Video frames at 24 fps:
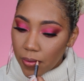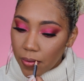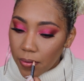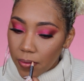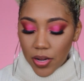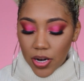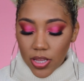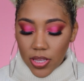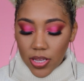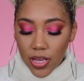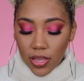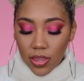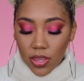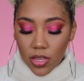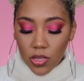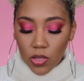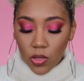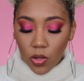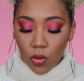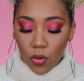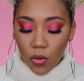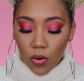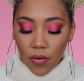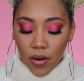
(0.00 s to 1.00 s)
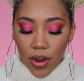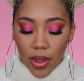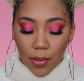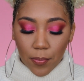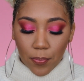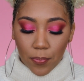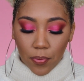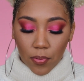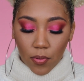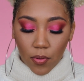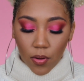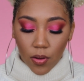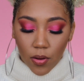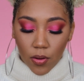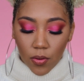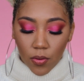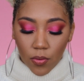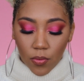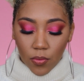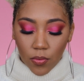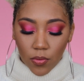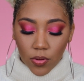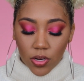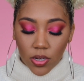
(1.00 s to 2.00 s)
I'm gonna take this Lorac
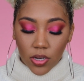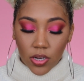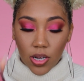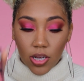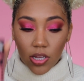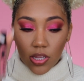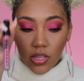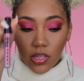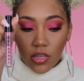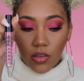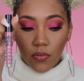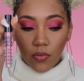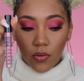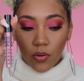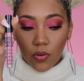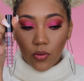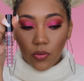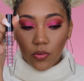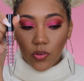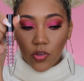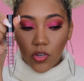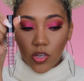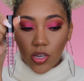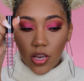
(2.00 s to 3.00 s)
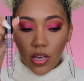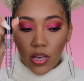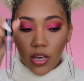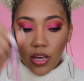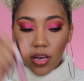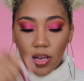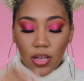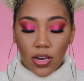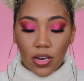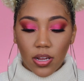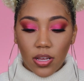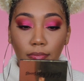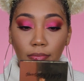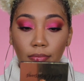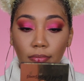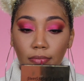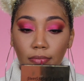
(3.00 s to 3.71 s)
Pro Dusty Rose shade.